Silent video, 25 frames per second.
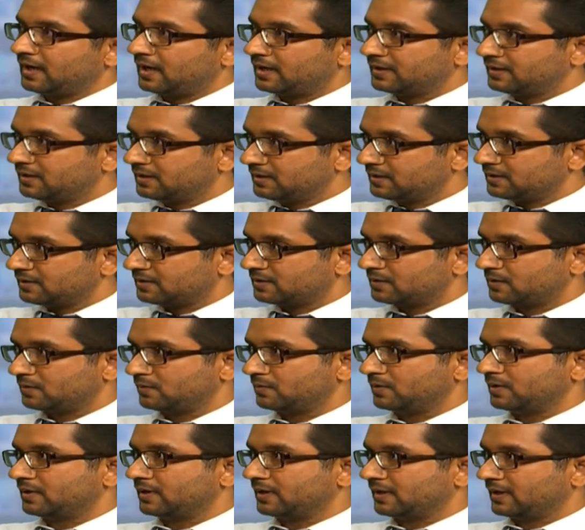others
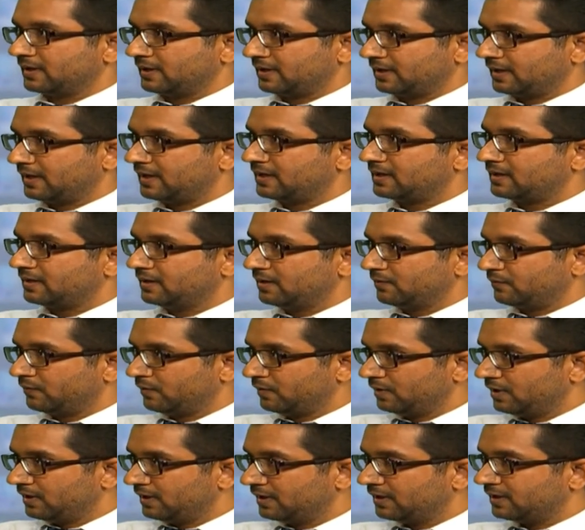to get the
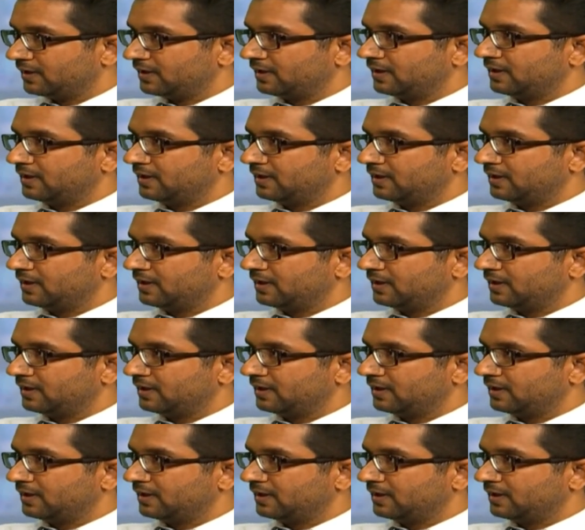food,